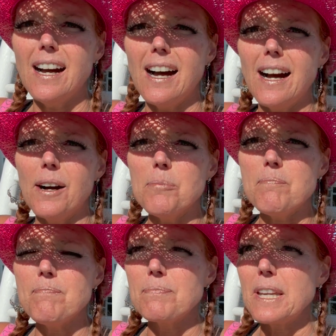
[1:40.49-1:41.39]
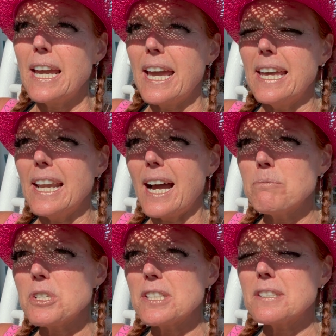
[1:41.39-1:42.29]
Um, and
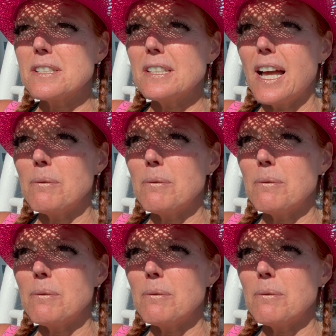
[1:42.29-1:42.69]
I'm just,